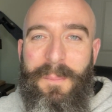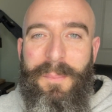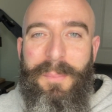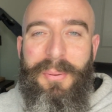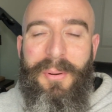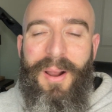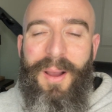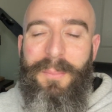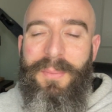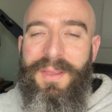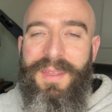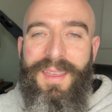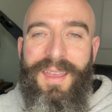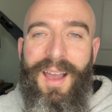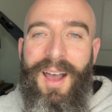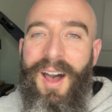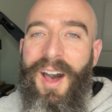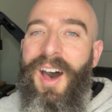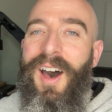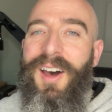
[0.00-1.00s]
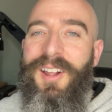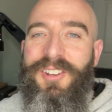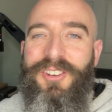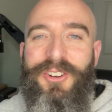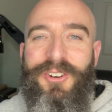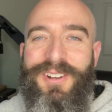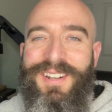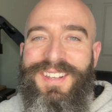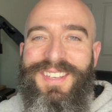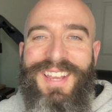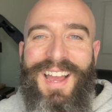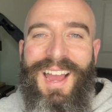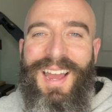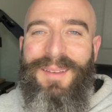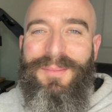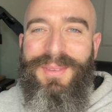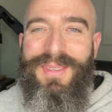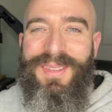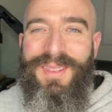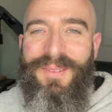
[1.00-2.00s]
probably 100
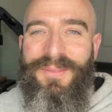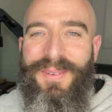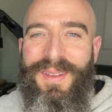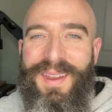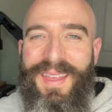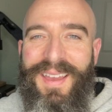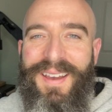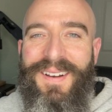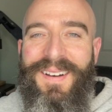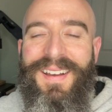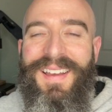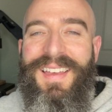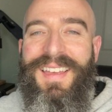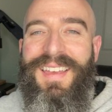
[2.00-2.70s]
times in the video,